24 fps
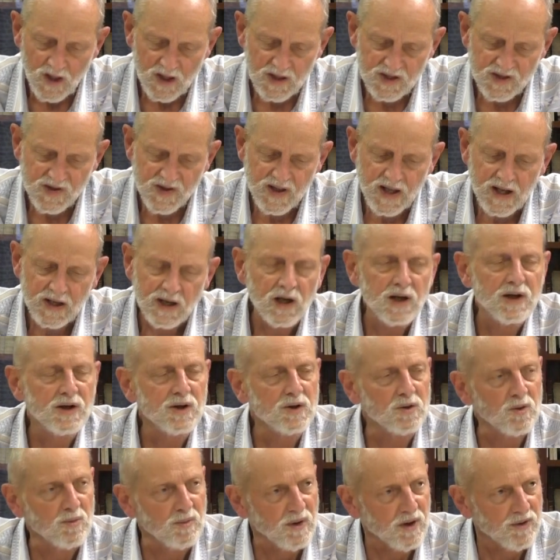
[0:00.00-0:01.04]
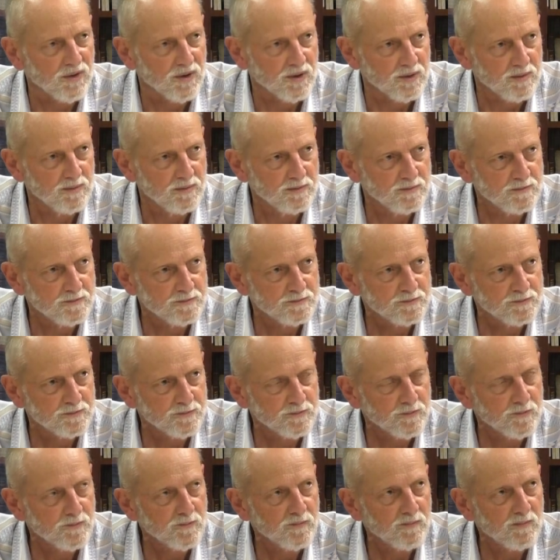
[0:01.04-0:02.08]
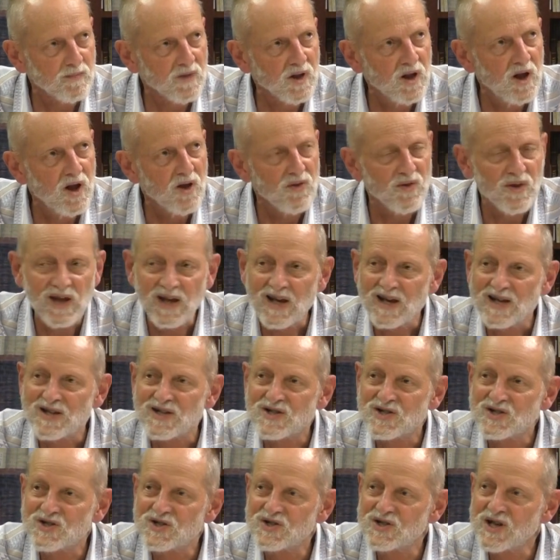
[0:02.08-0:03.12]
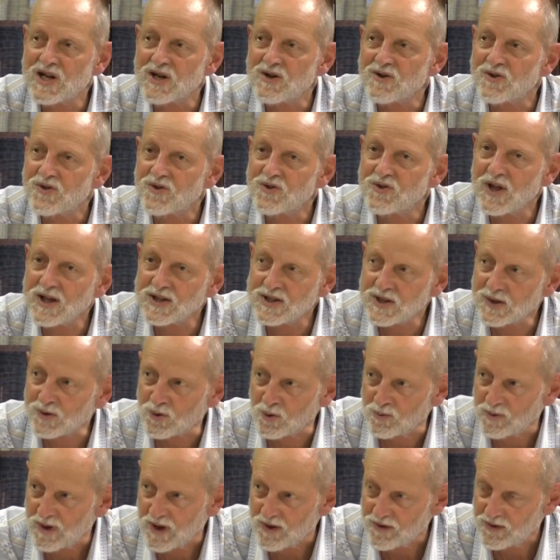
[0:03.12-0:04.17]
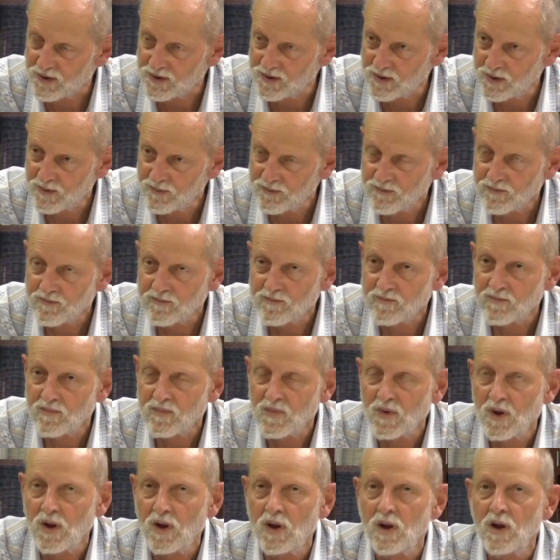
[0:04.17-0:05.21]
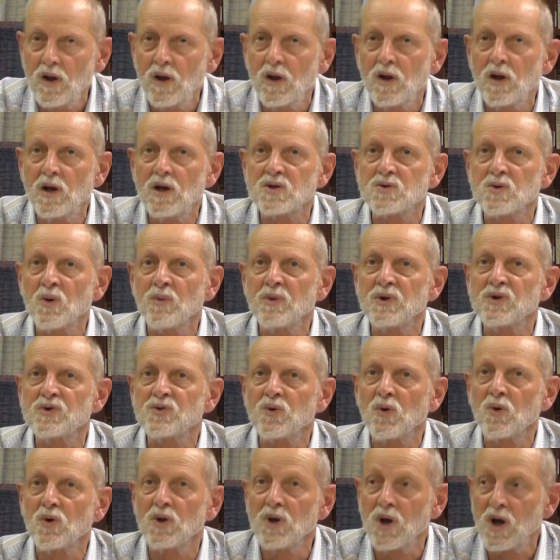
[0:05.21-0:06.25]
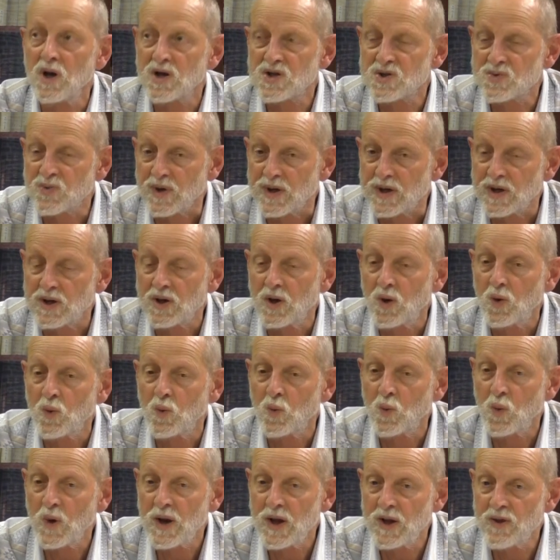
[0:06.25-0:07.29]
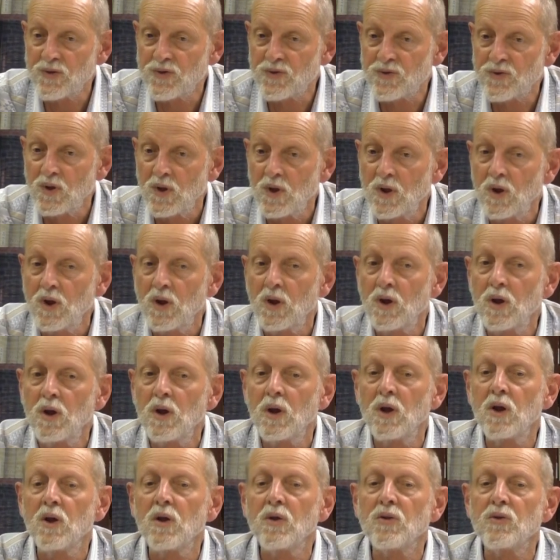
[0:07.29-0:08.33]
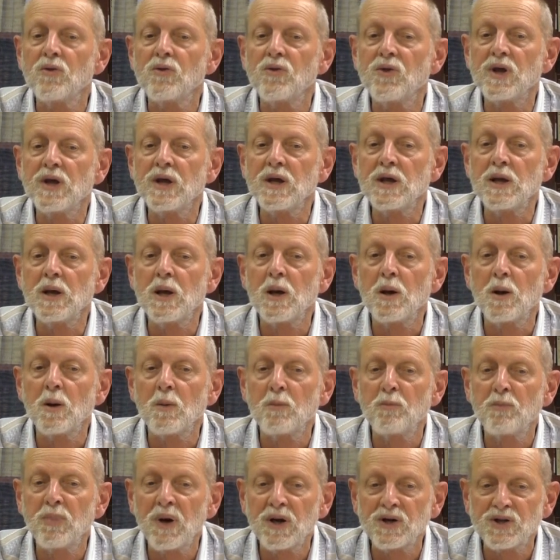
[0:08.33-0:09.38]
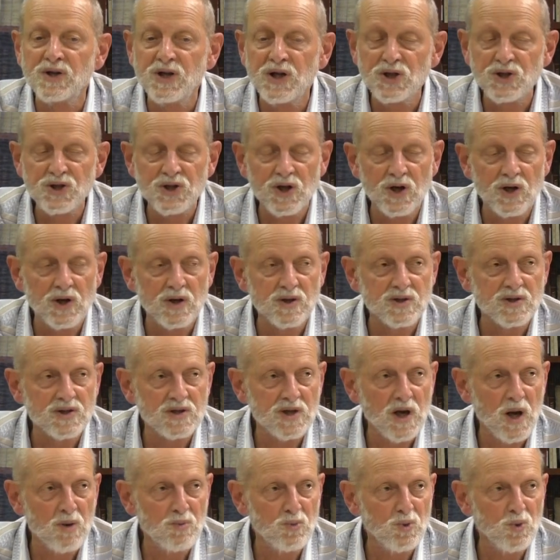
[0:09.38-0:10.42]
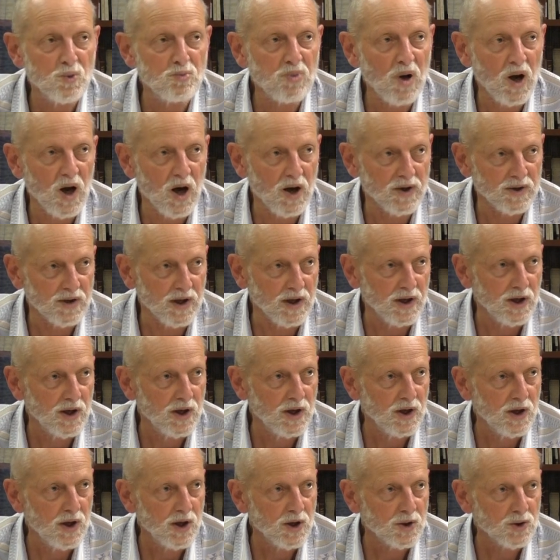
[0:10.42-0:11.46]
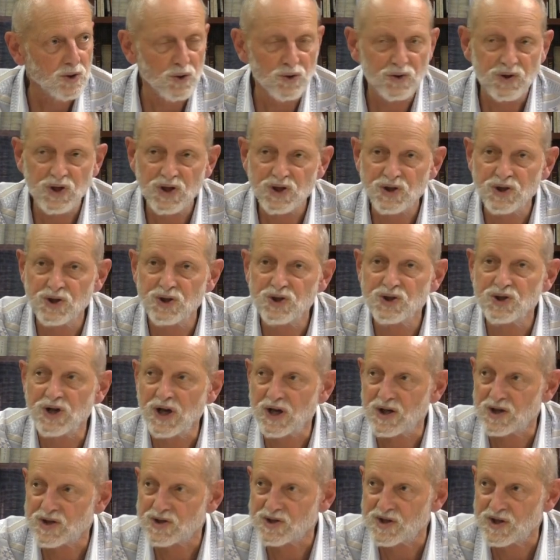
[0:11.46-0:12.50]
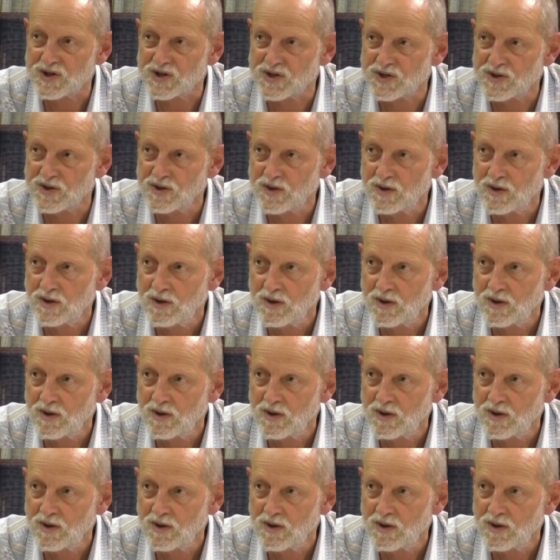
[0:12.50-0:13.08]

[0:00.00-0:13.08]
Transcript: That is the analytical method. The synthetical method is what we saw last week with the Paticca Samuppada, Conditioned Genesis,